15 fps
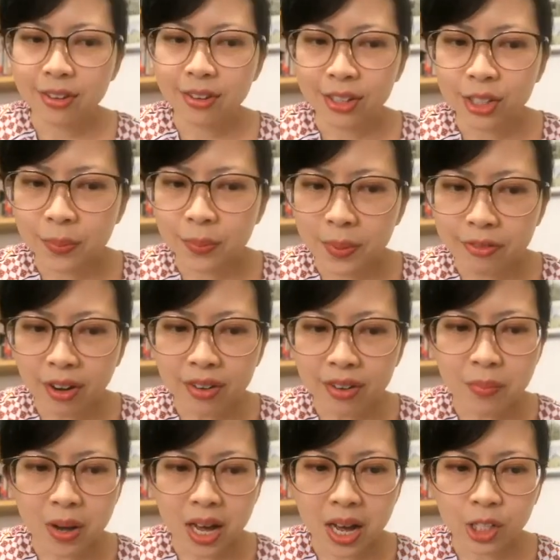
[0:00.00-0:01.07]
To be very
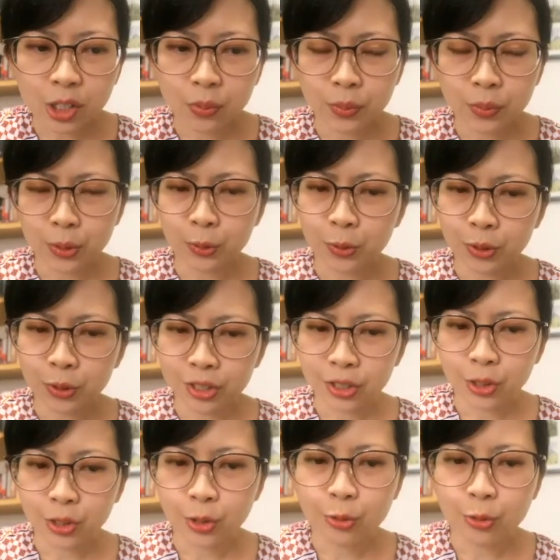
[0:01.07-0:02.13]
much amused,
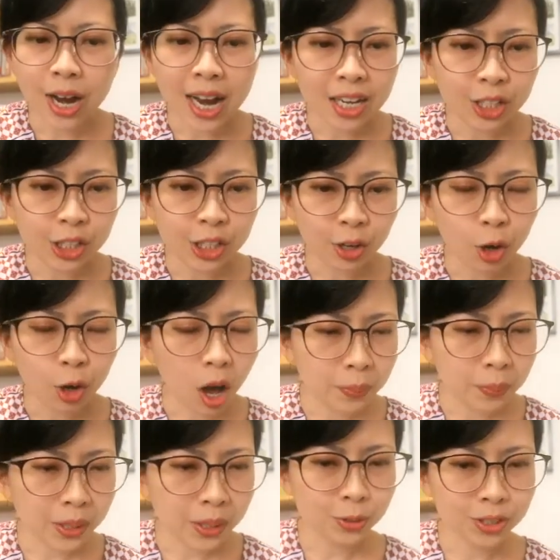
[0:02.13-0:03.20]
to relish a
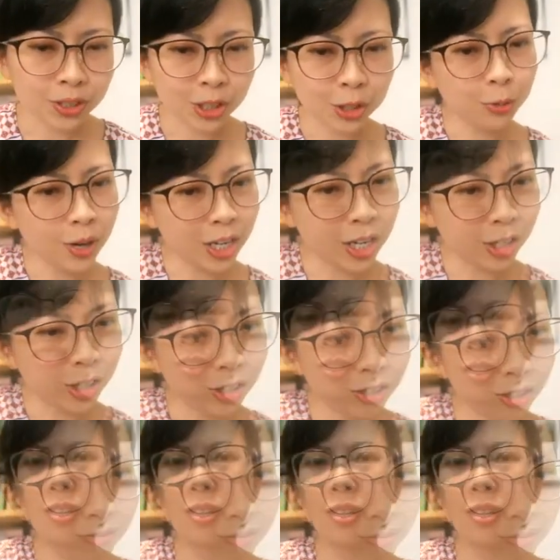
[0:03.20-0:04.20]
comical situation.